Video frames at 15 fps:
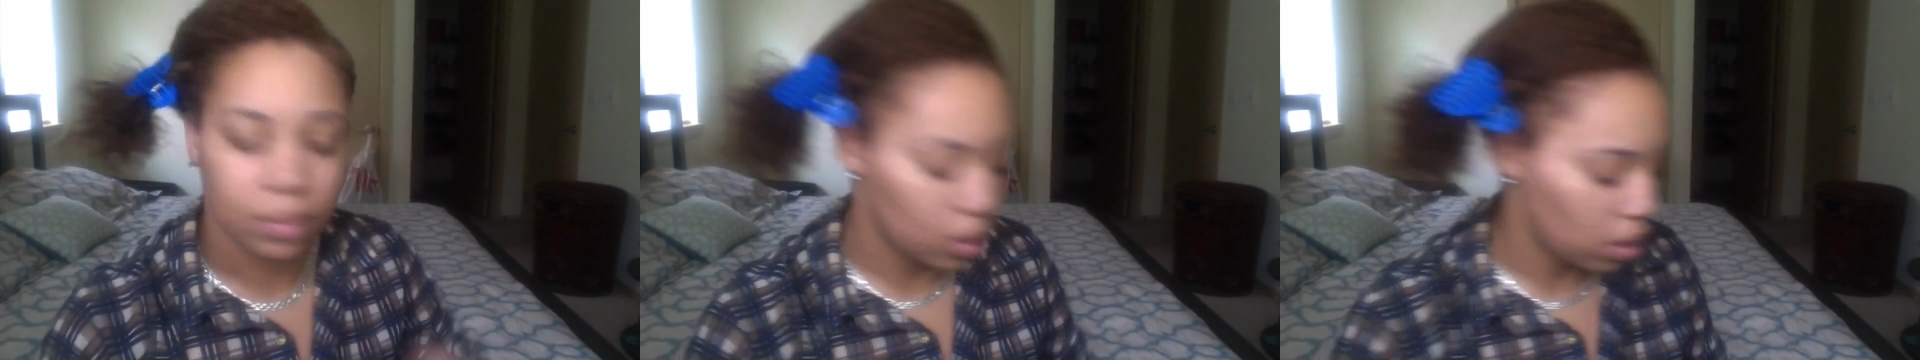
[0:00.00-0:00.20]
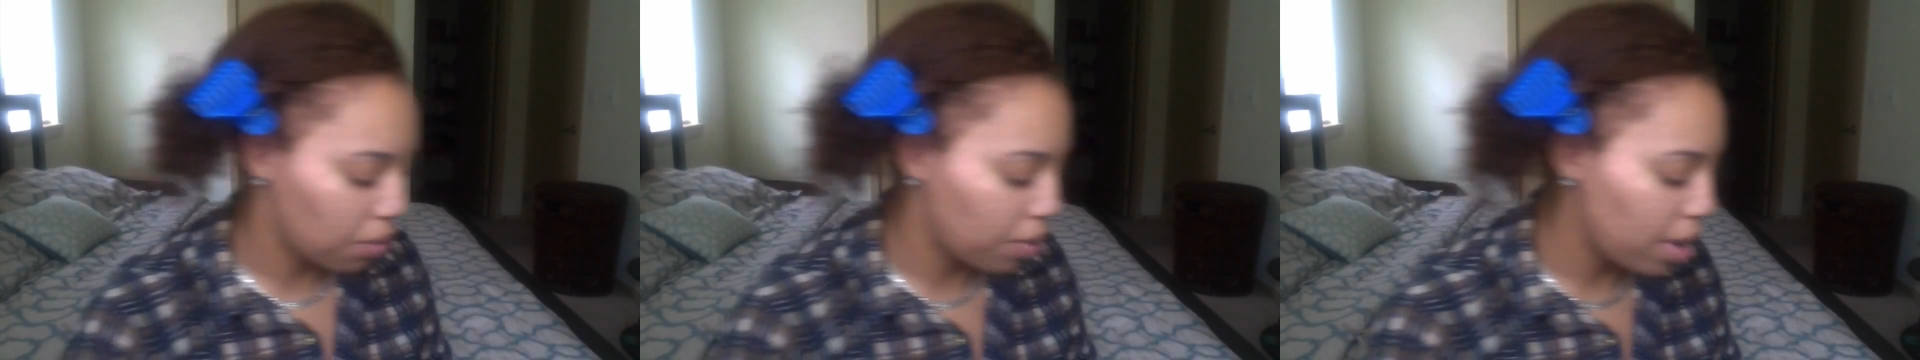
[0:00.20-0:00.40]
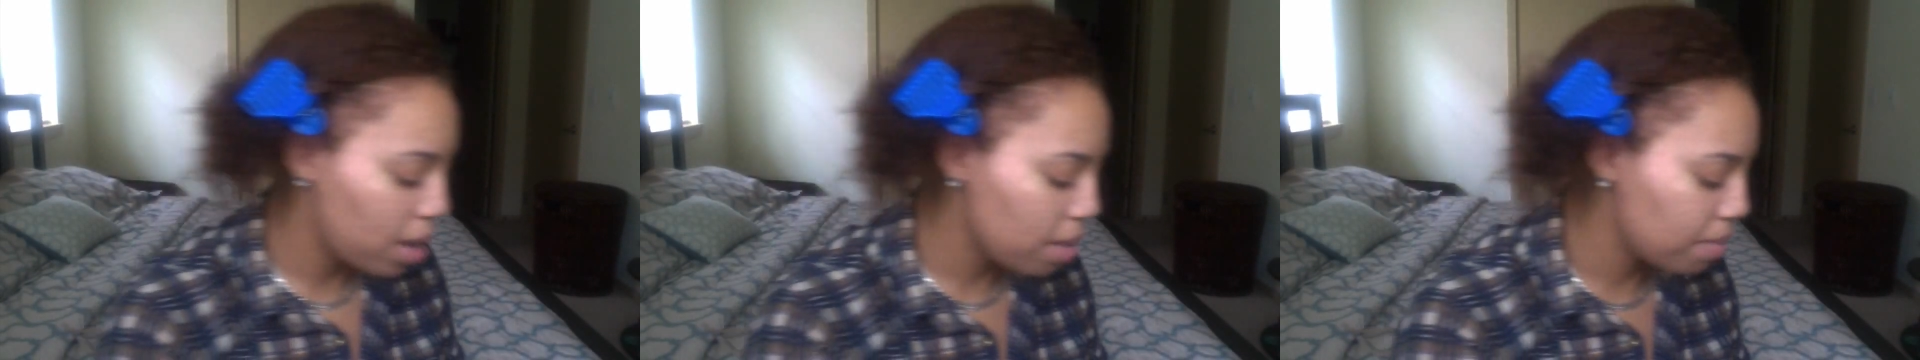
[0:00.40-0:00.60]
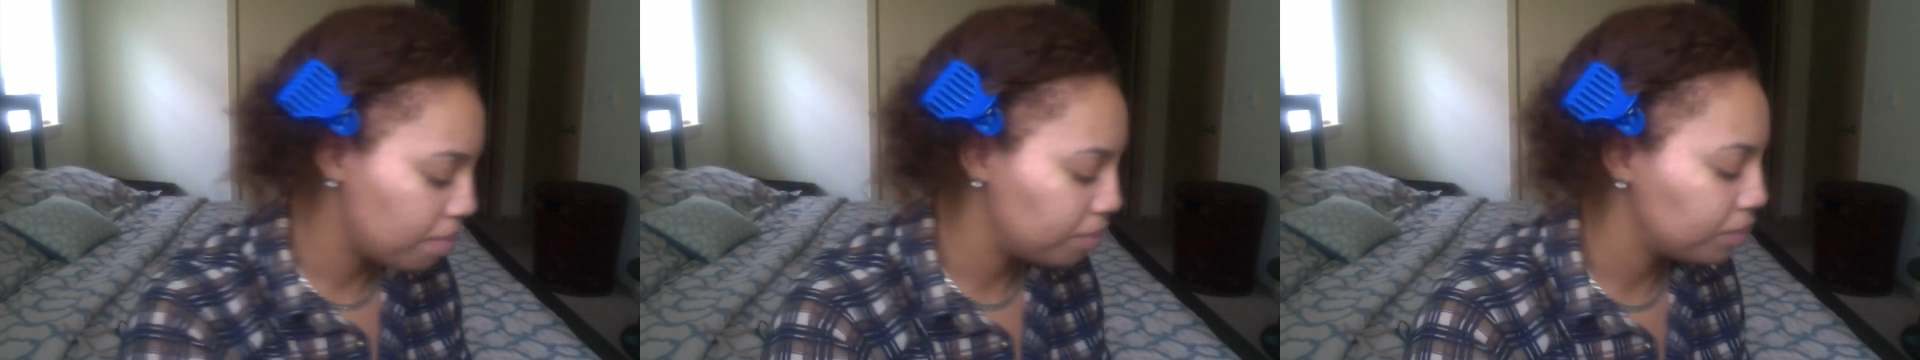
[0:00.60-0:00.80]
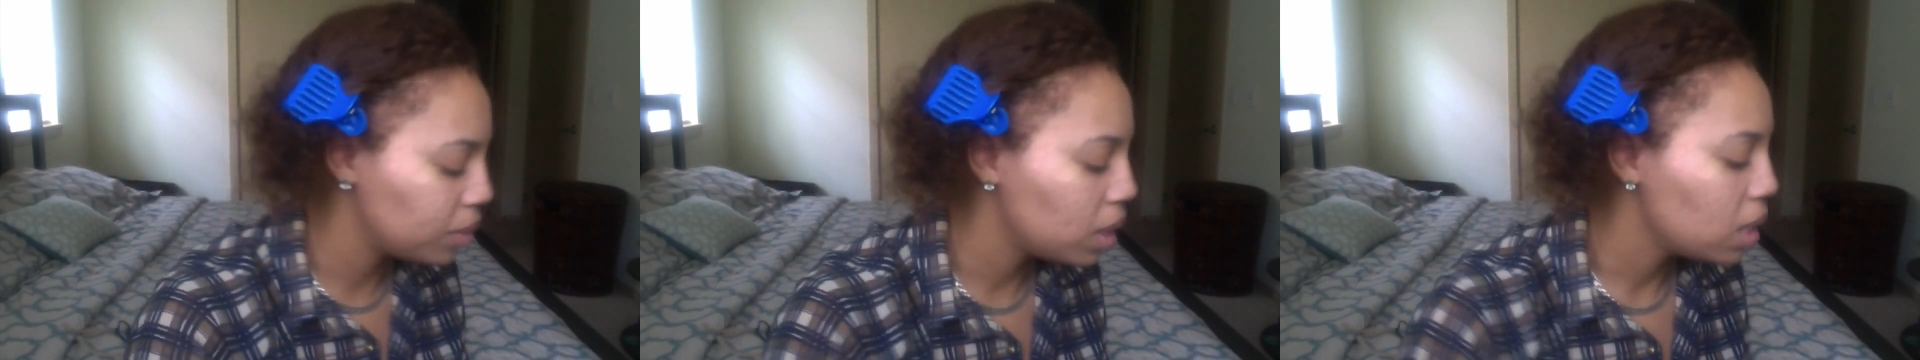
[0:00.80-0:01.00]
Alright,
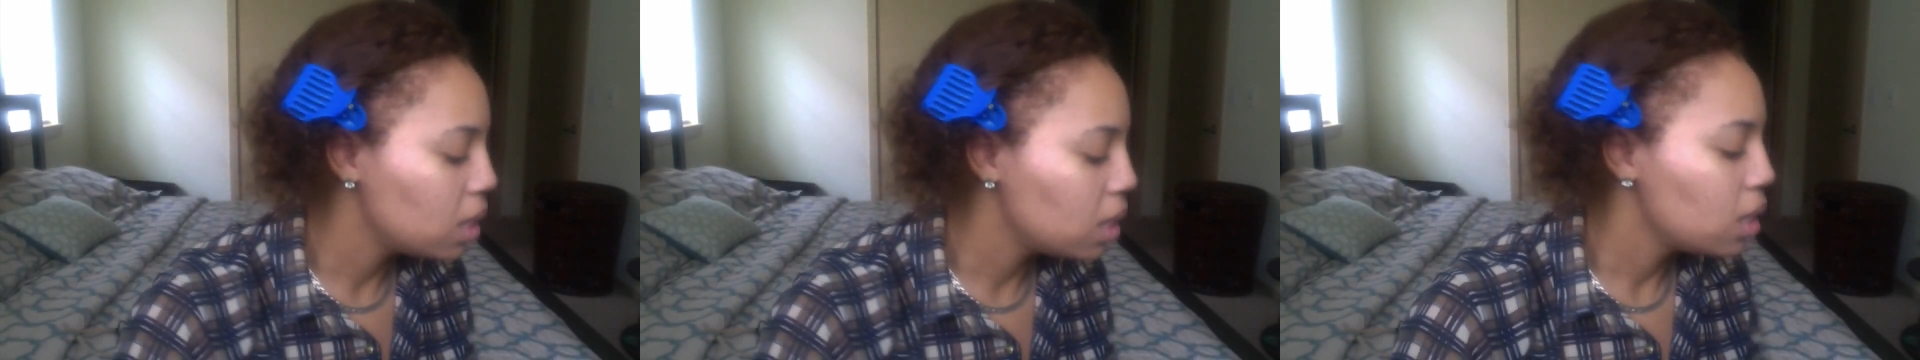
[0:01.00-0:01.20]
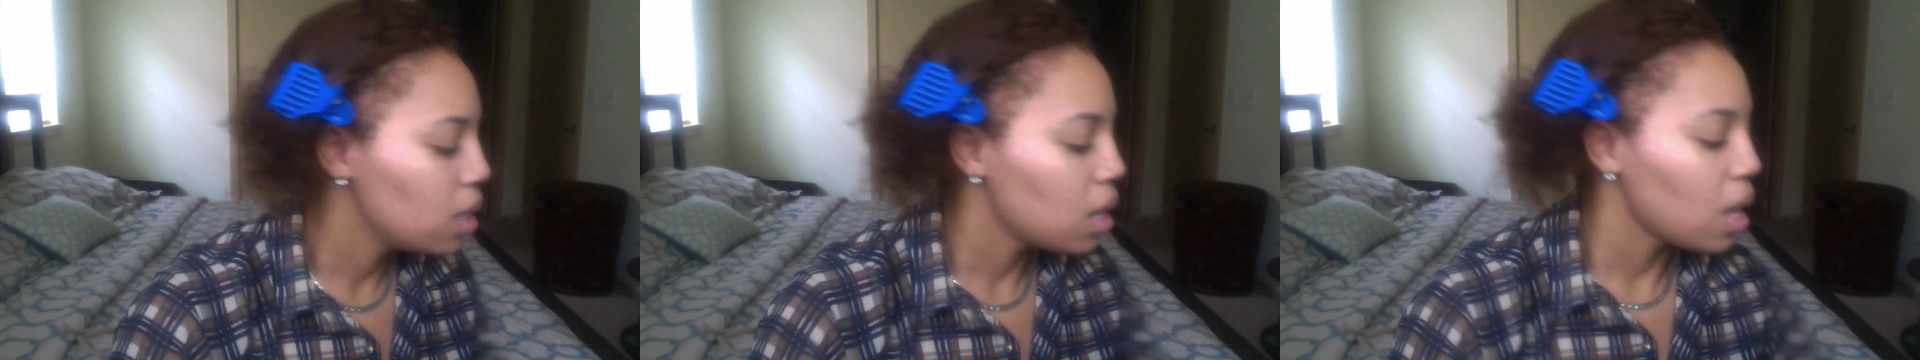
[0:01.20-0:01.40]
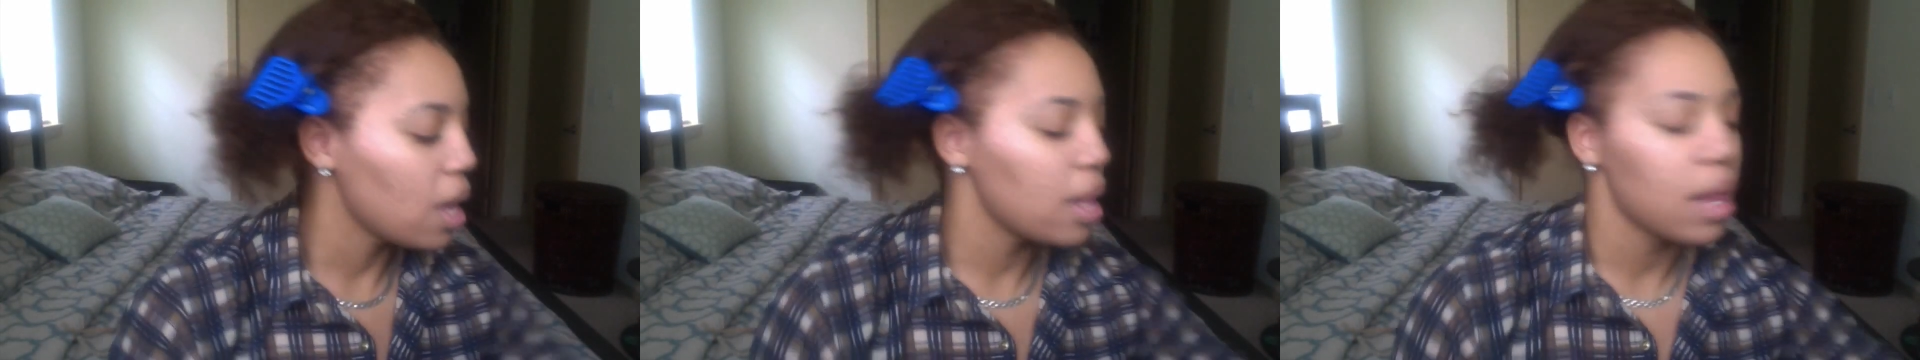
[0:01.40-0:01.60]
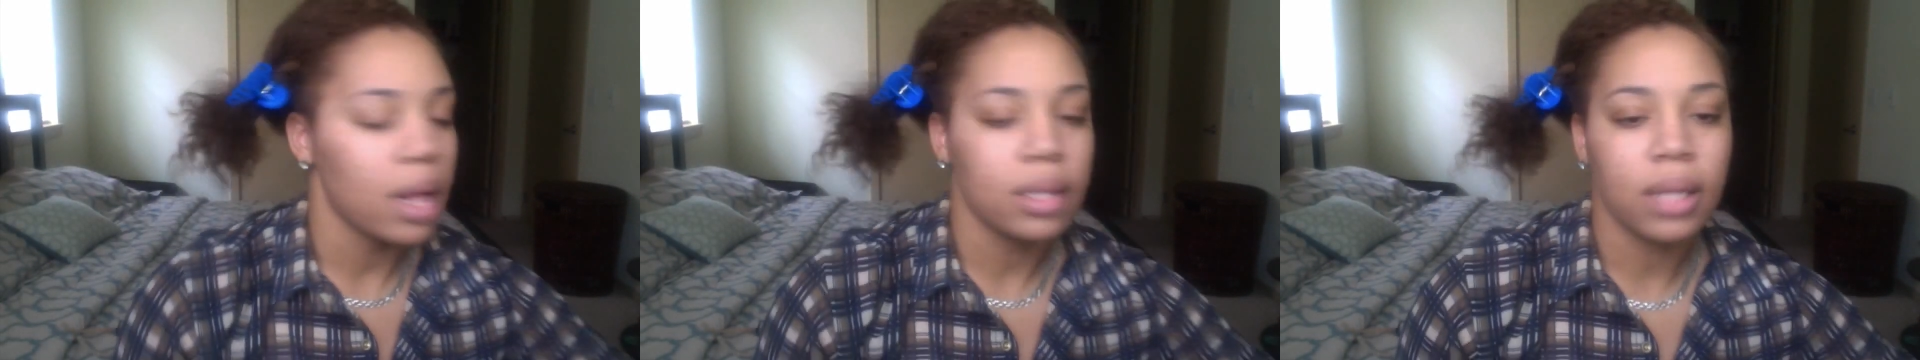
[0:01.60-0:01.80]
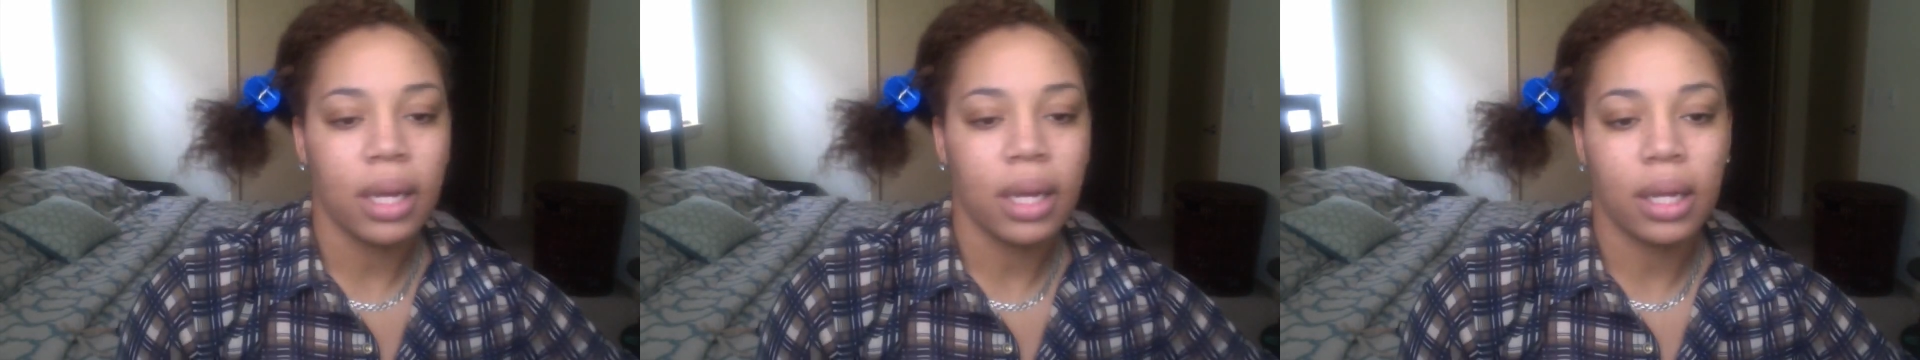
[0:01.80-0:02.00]
and I
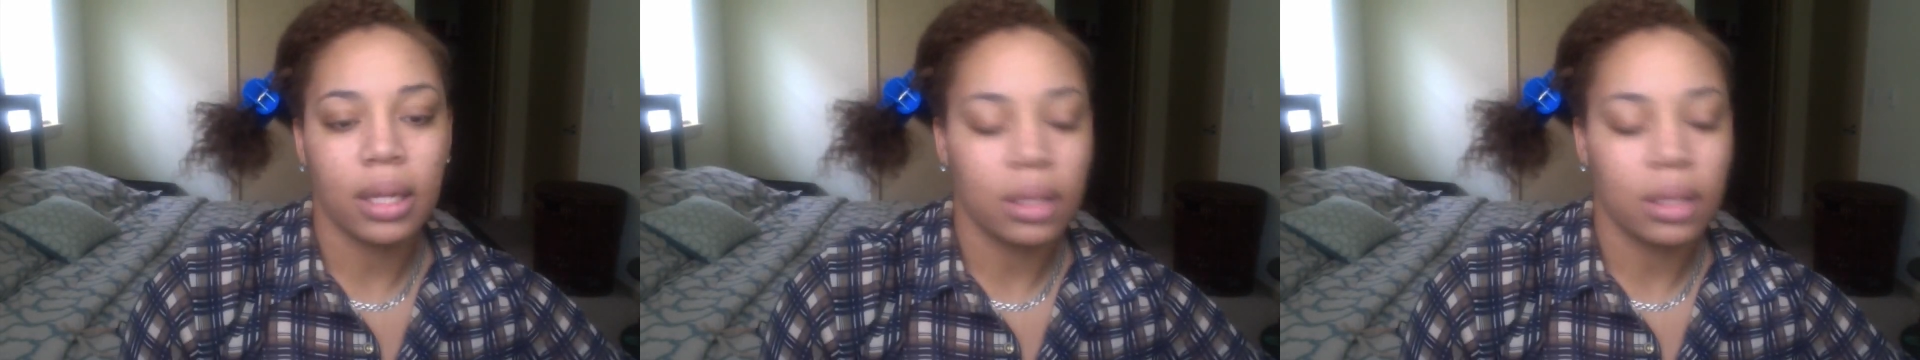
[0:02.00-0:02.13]
take a